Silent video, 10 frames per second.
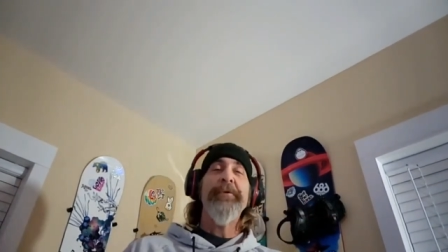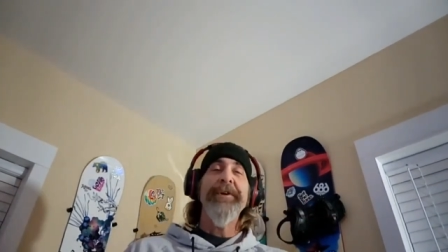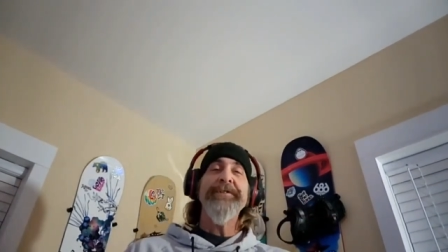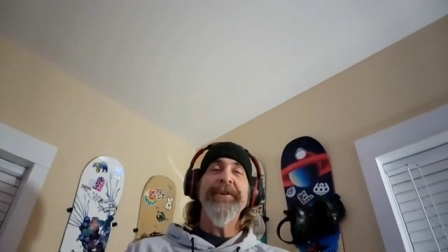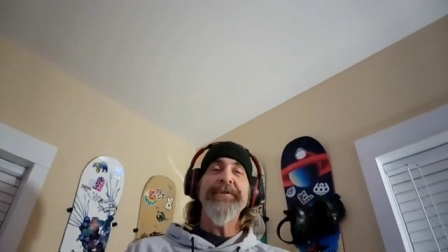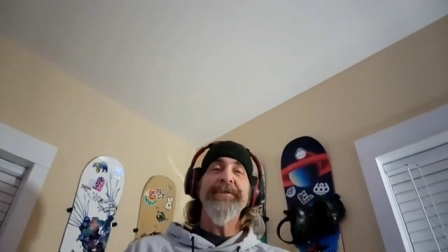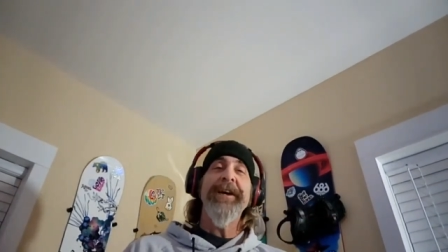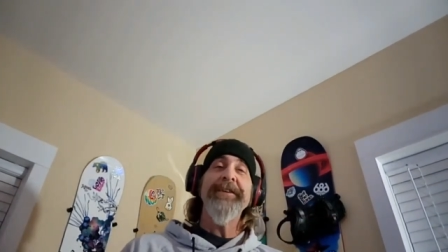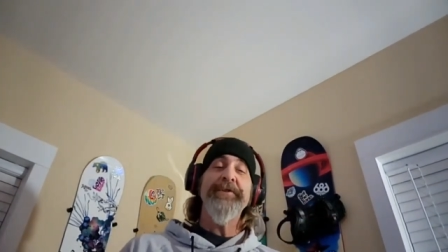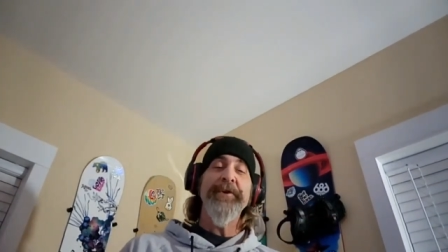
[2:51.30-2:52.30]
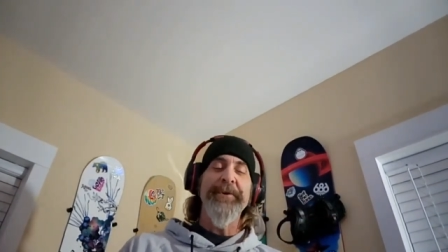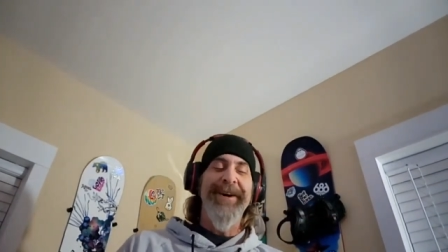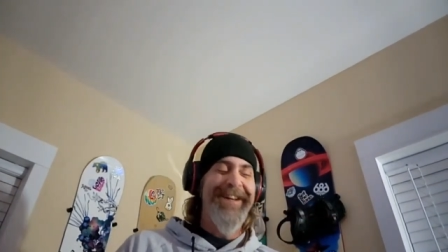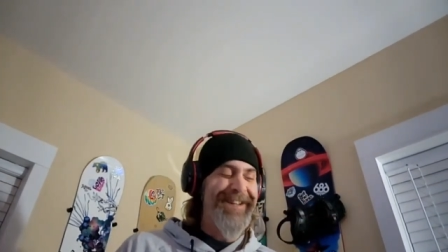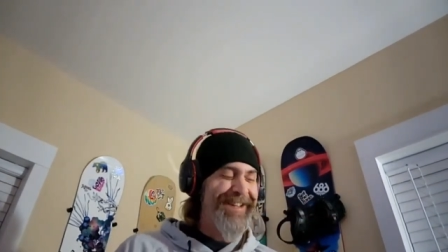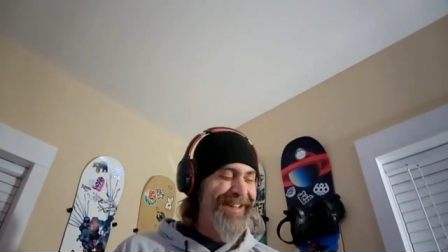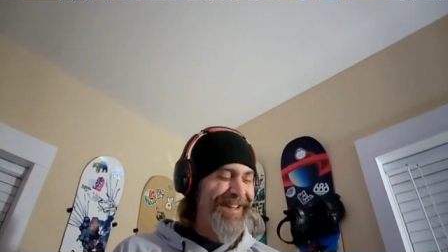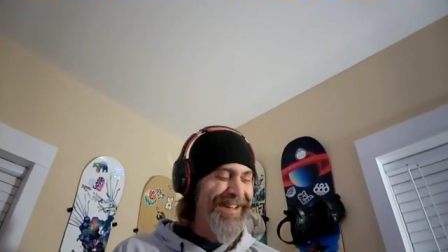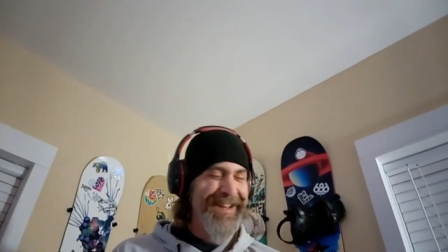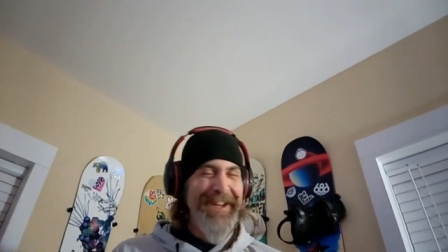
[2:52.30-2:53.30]
I don't want to associate the two.
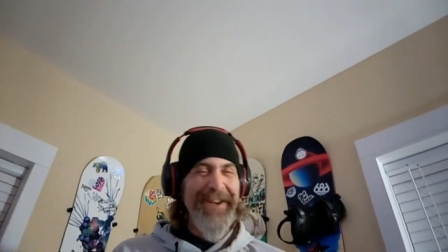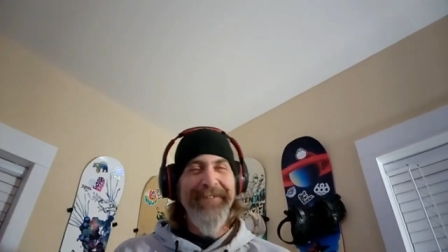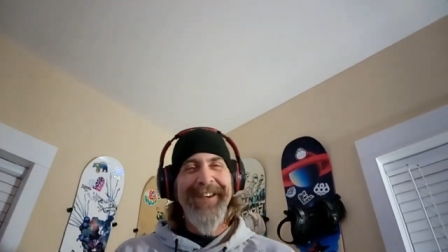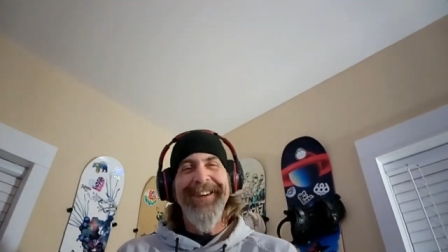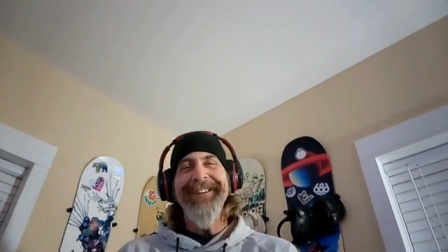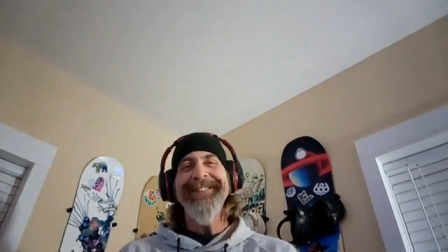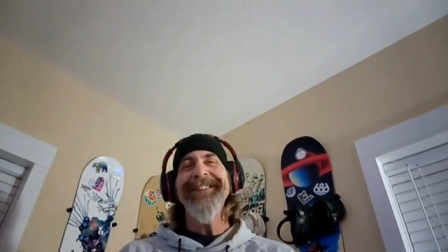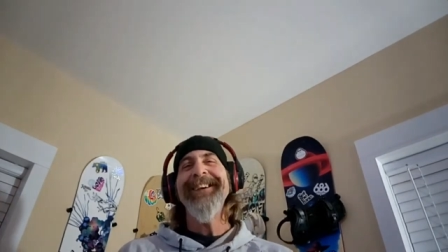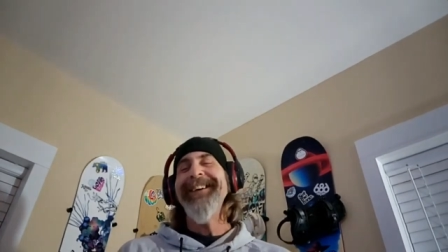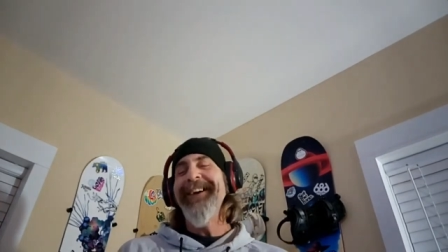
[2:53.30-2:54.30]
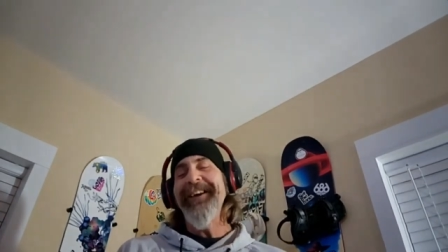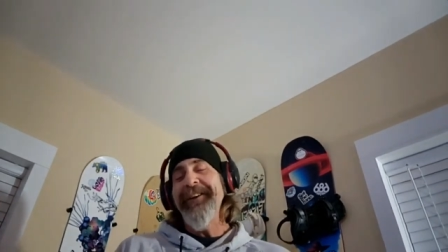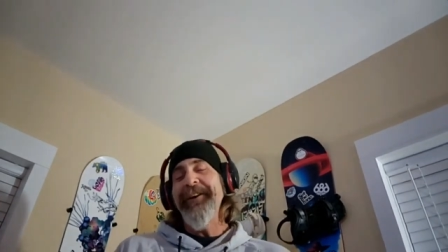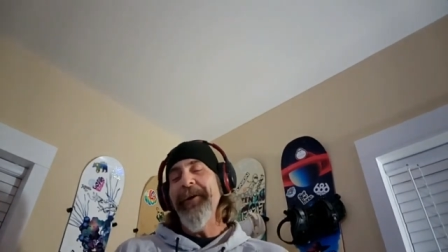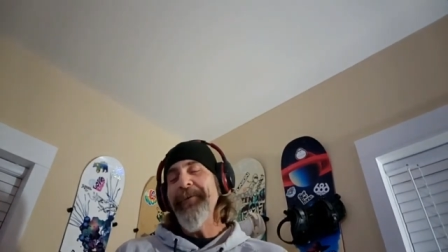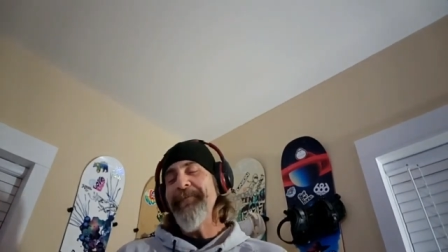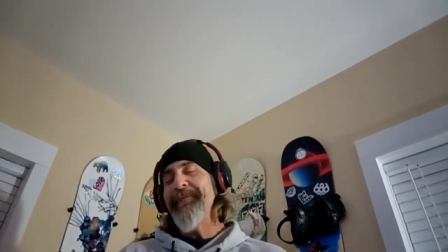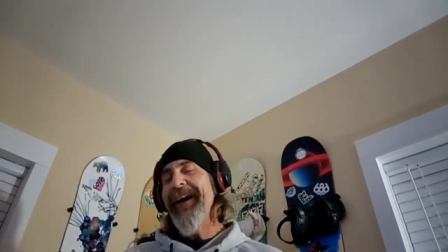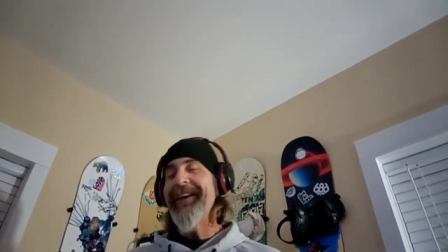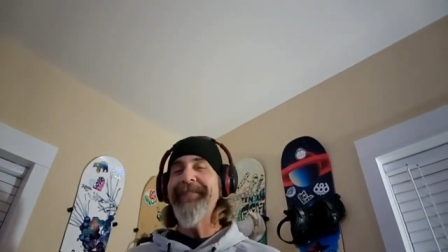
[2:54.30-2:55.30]
Because, you know,
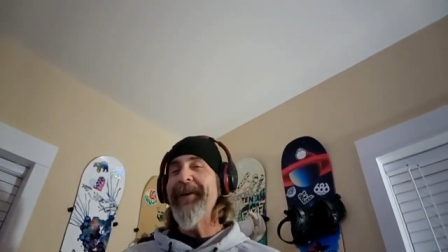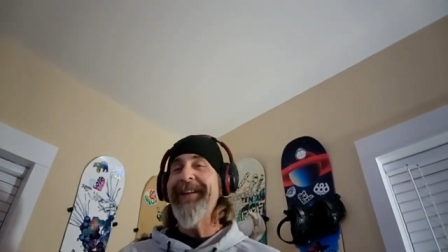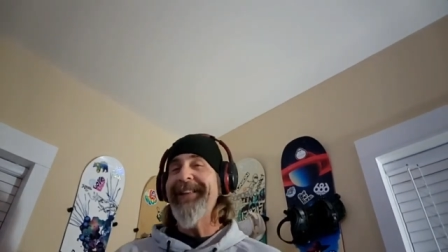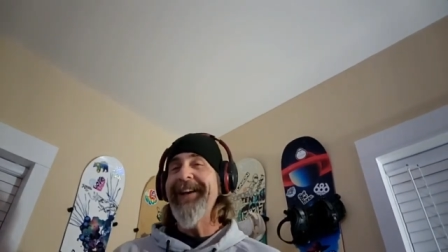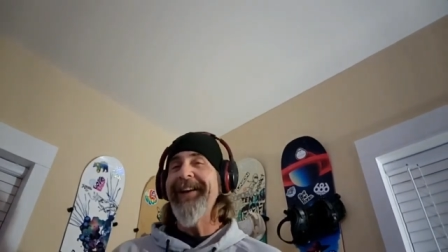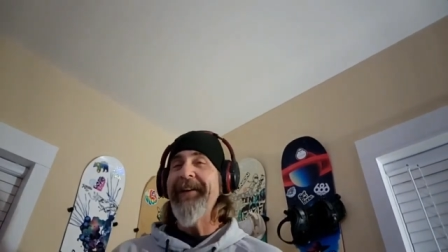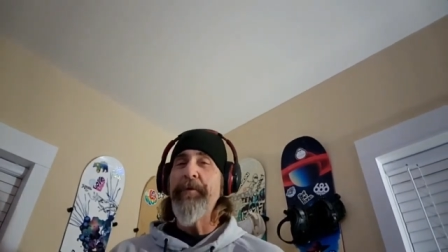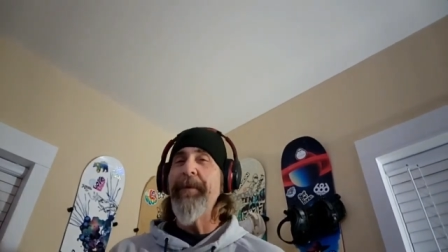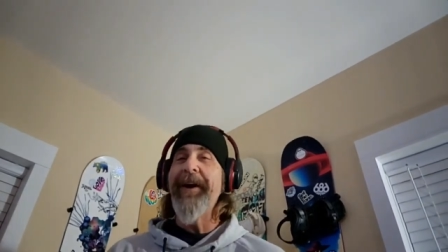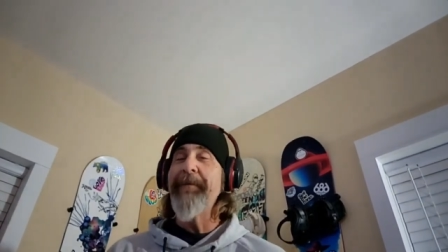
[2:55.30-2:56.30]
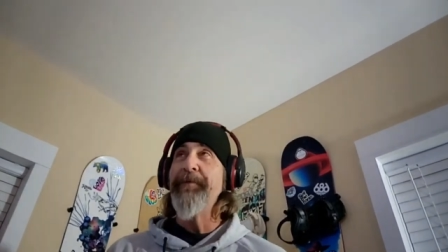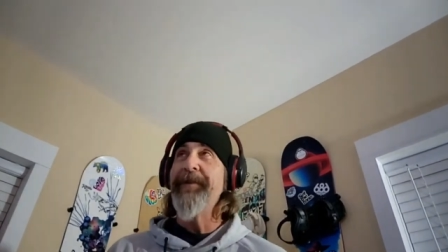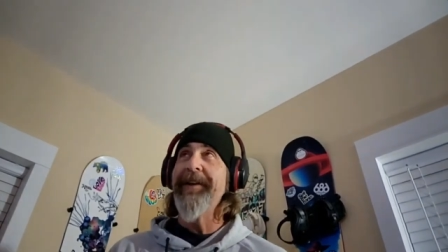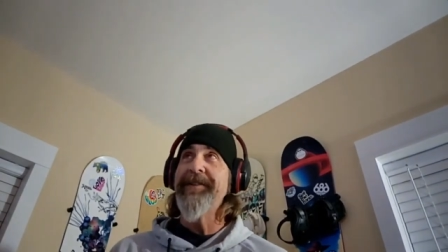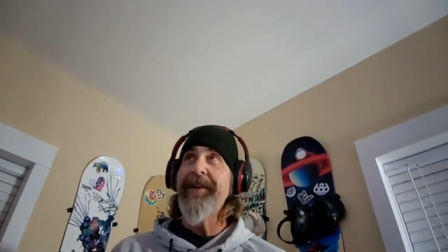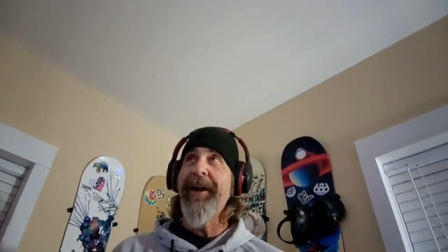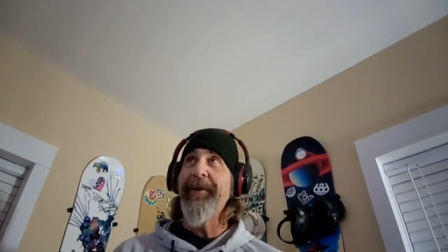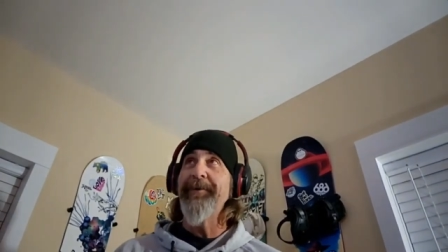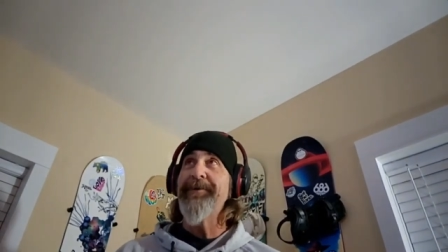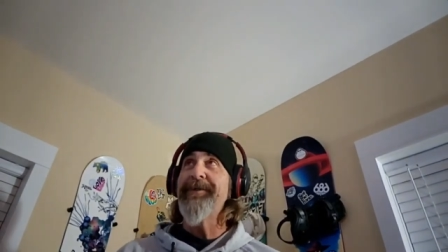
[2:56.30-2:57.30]
back then everybody moved in the
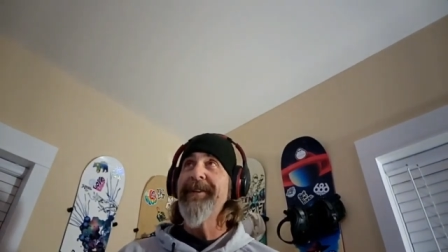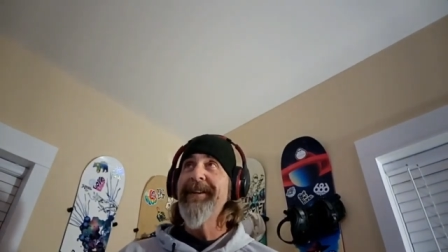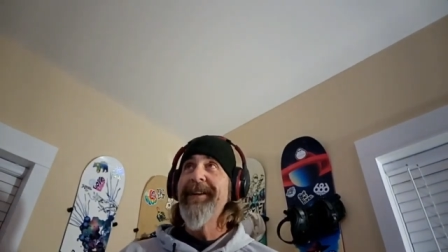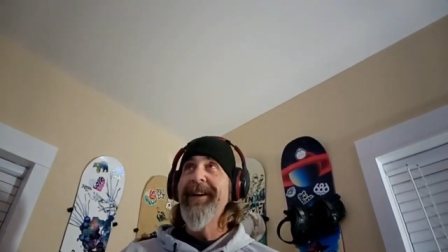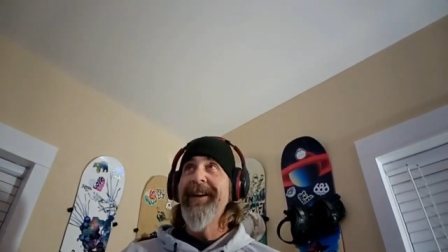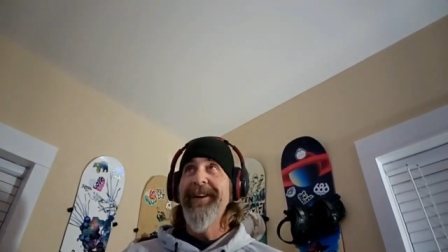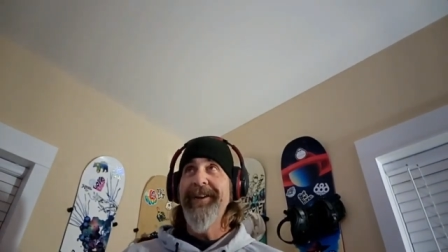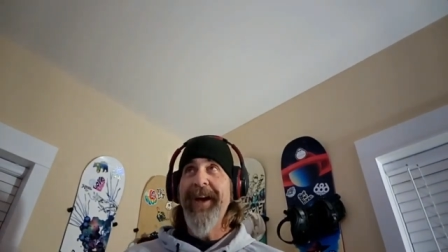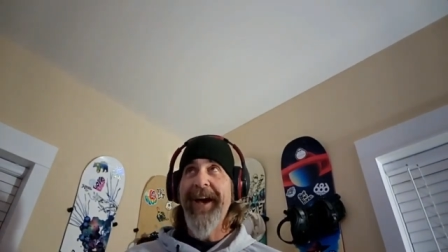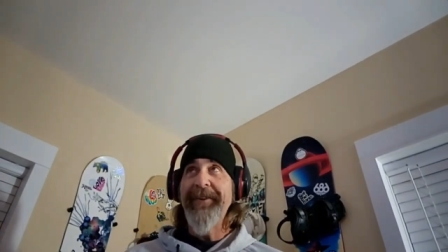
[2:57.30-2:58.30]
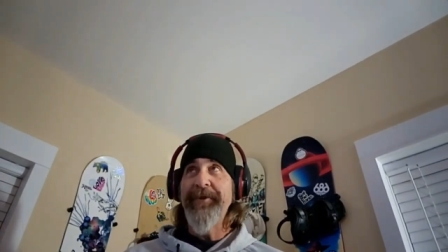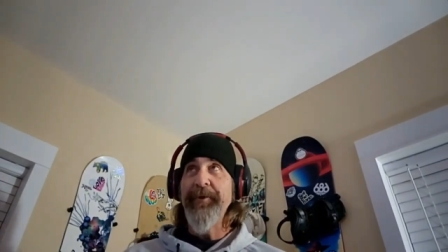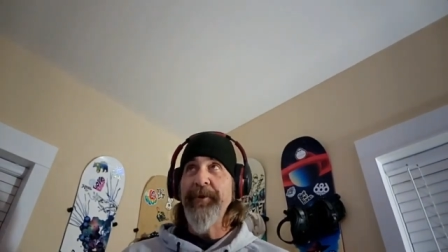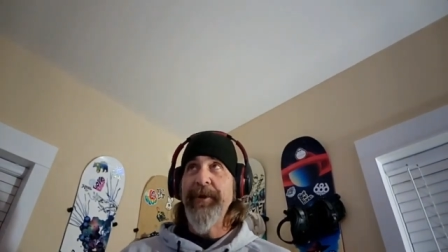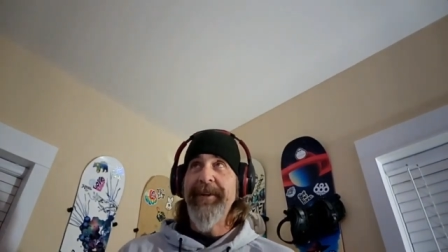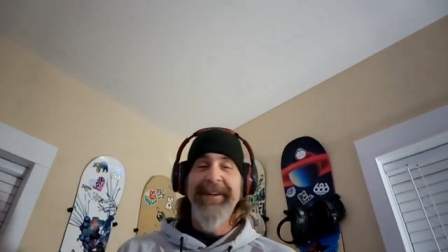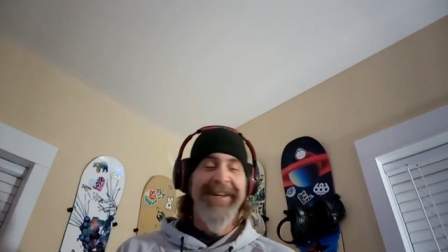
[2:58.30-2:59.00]
shadows. You had to.